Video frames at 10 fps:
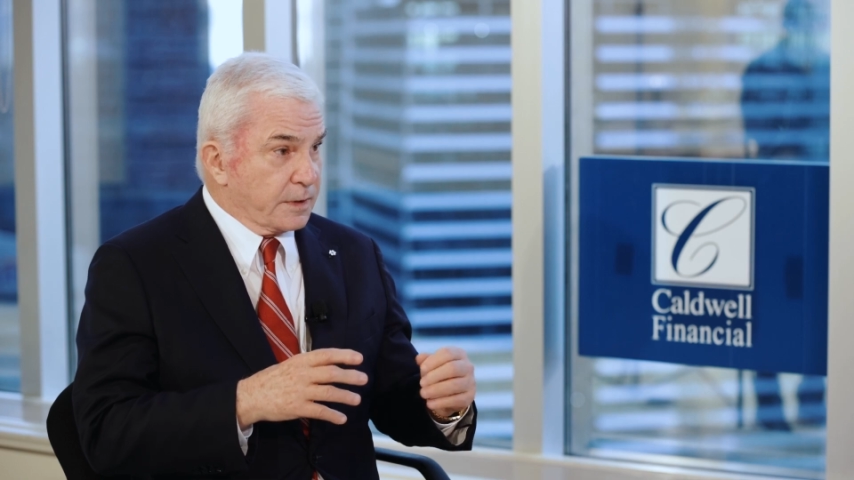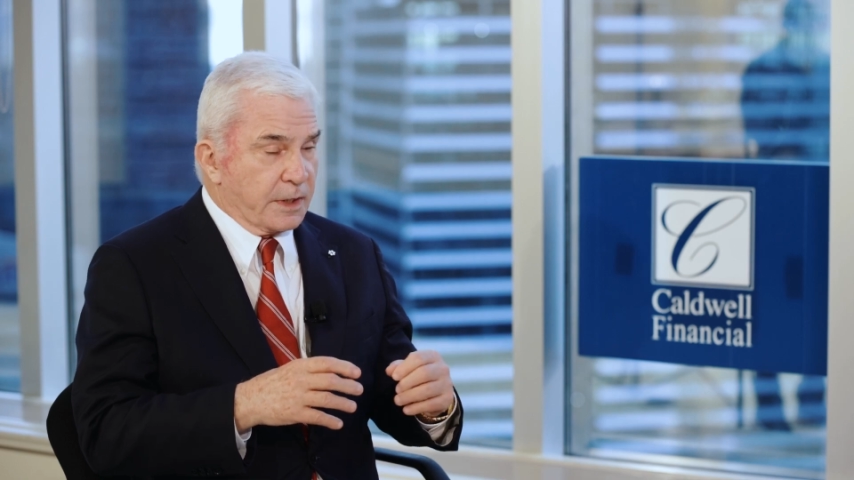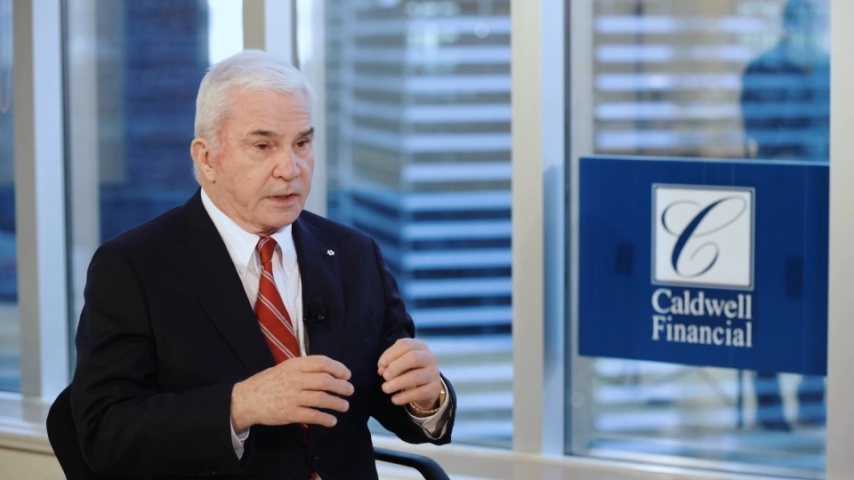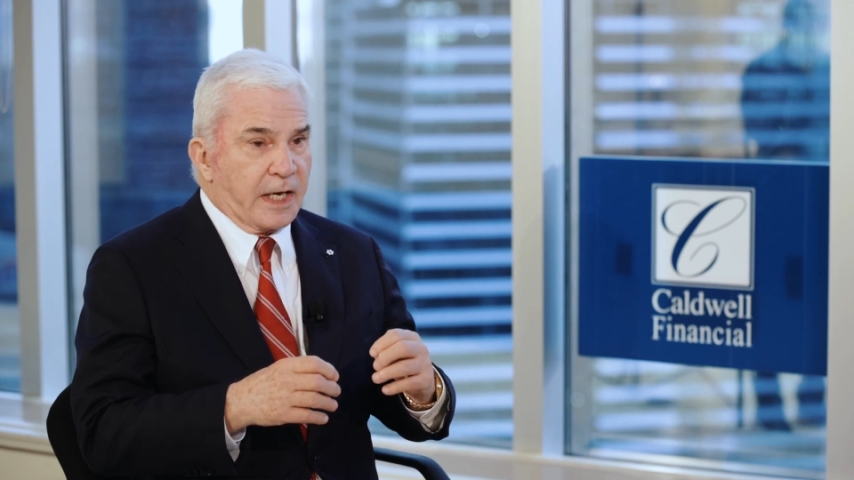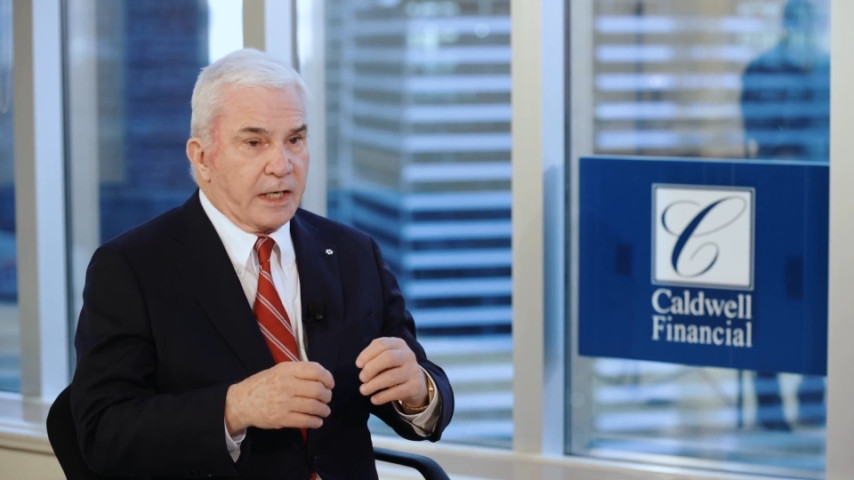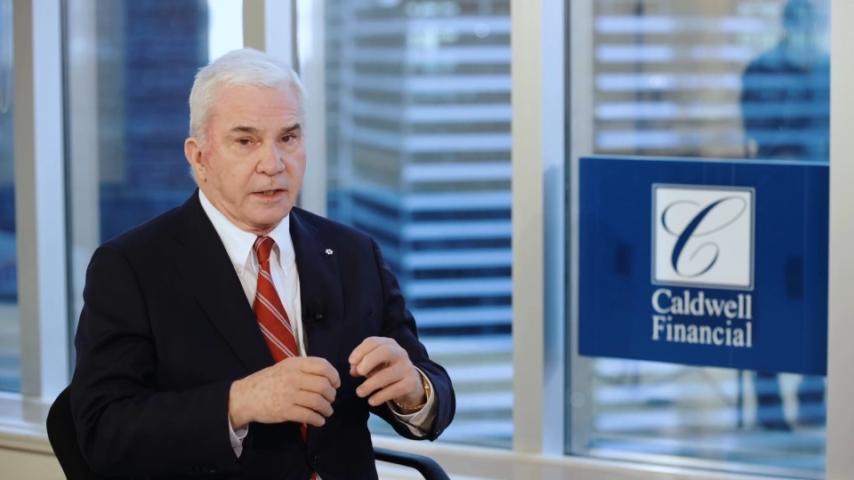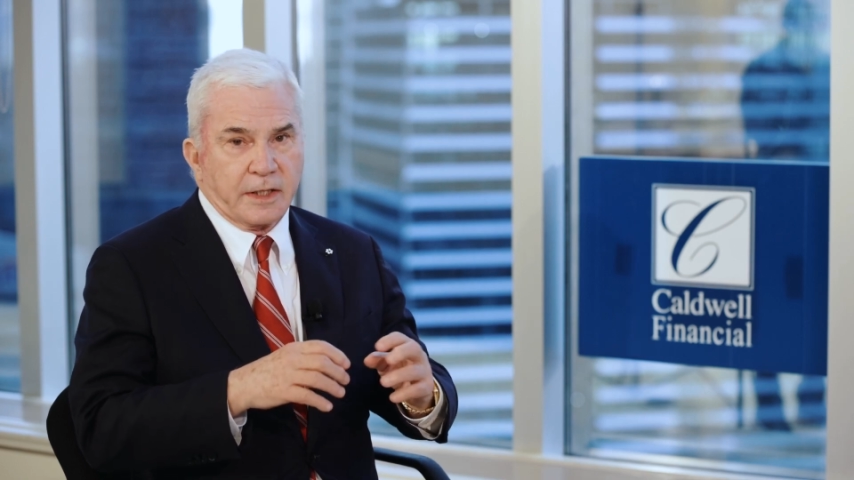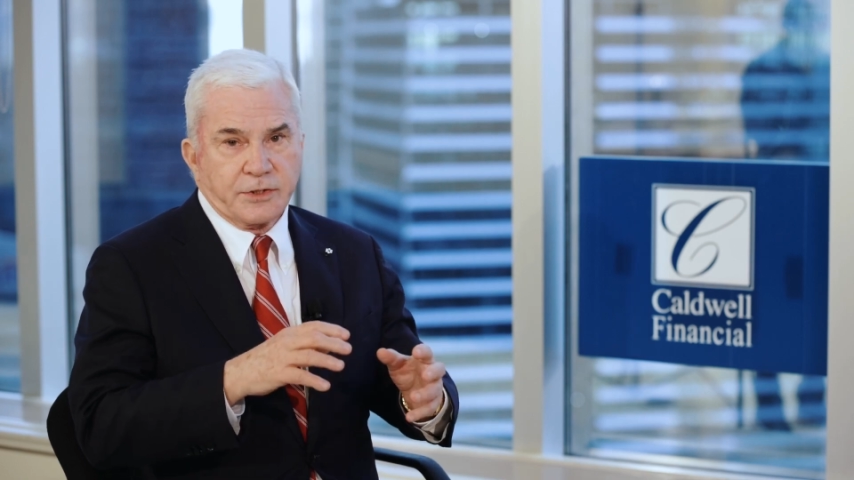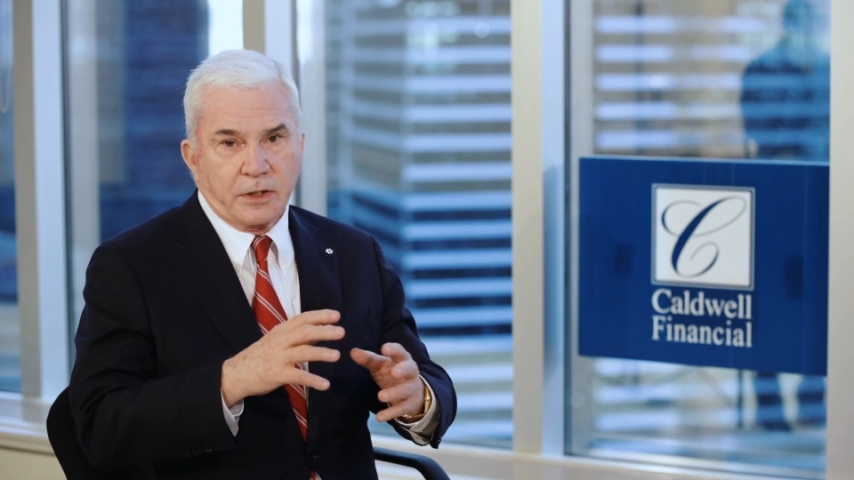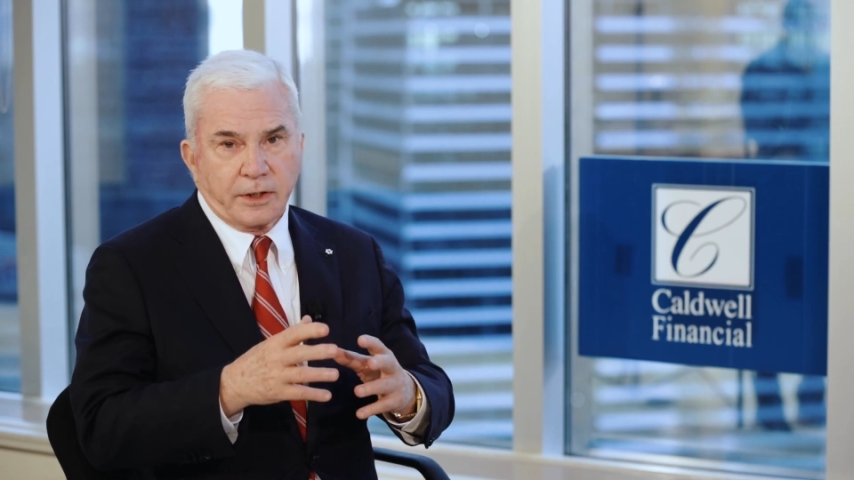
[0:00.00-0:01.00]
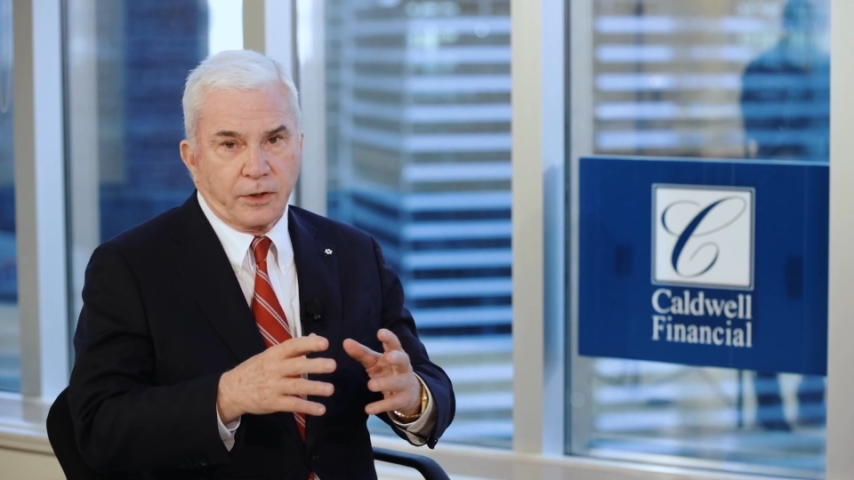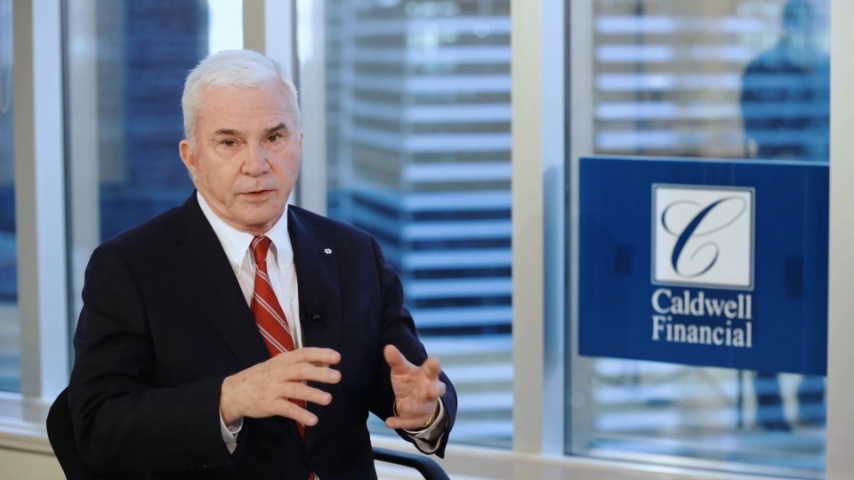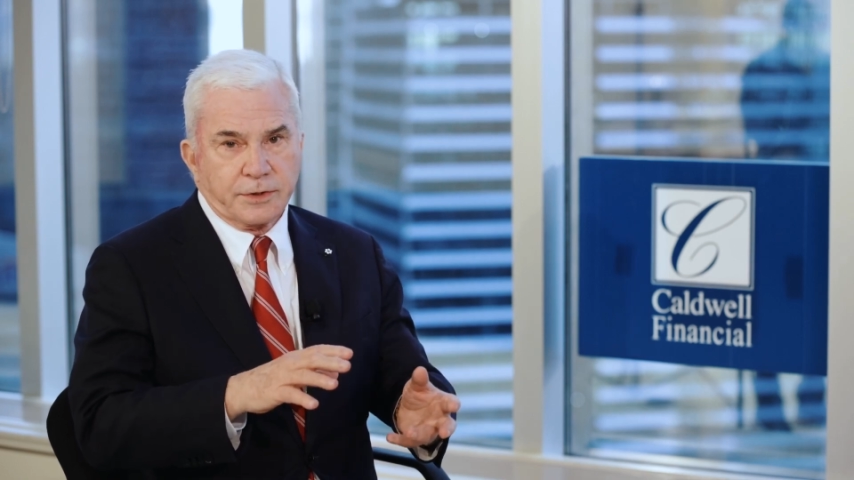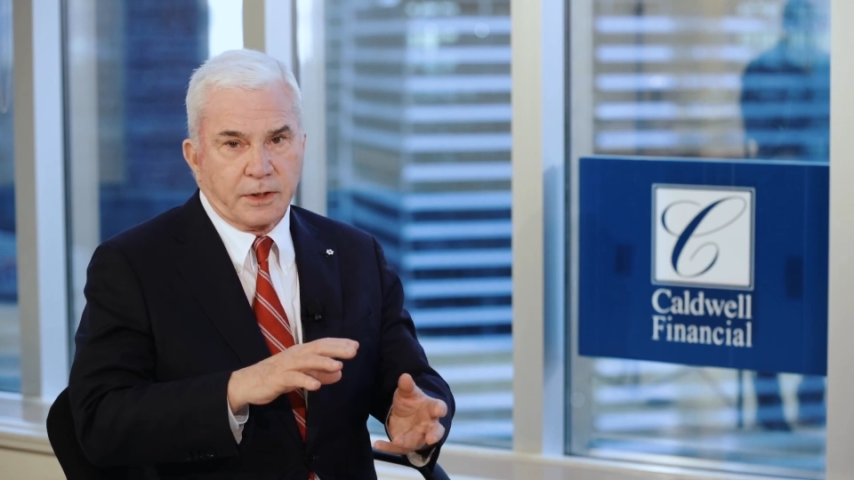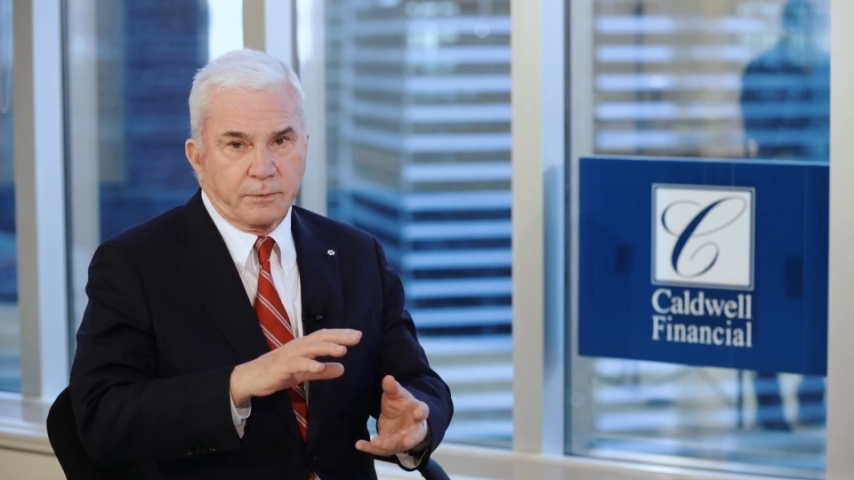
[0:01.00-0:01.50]
In Canada, that's all I
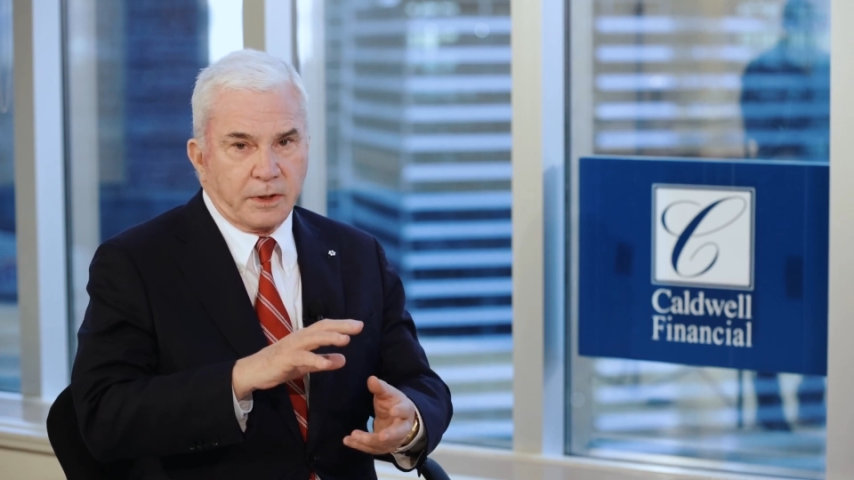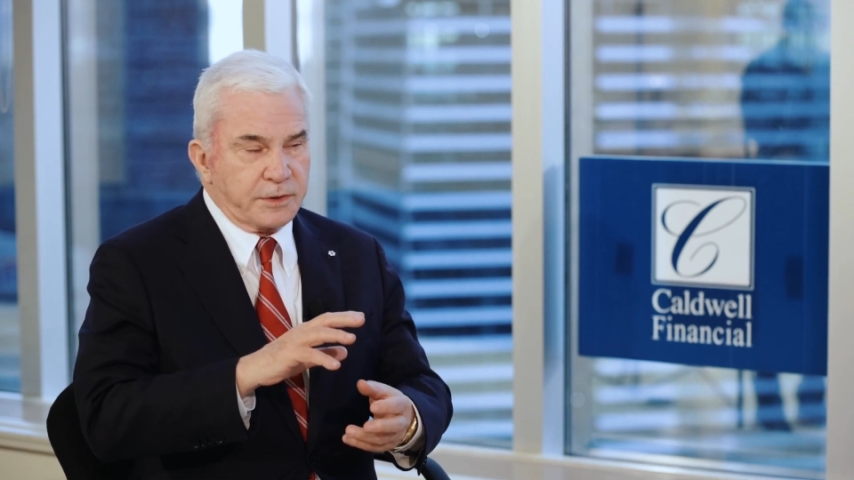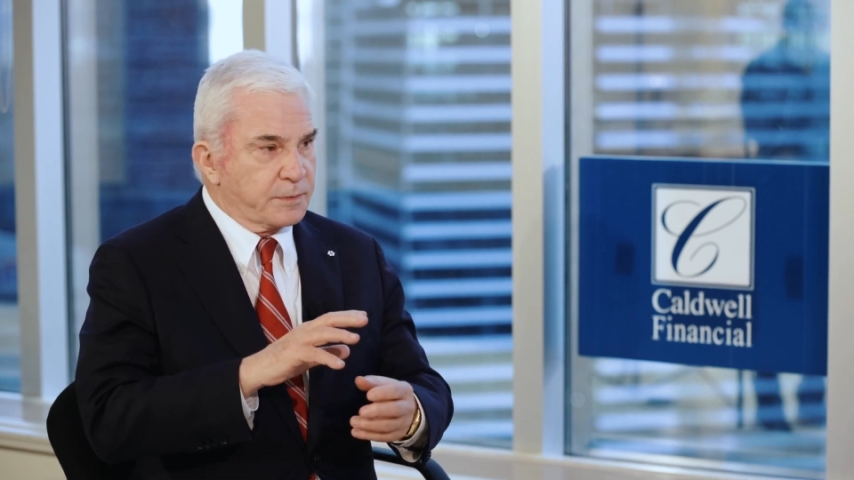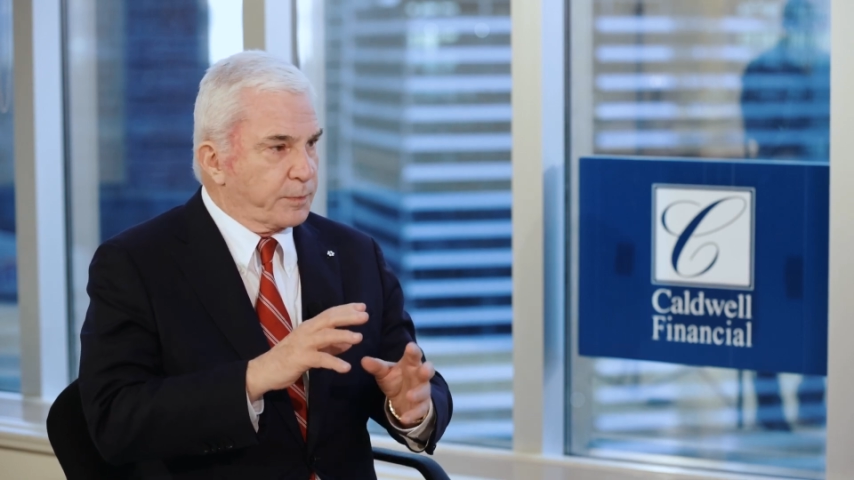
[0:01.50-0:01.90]
own is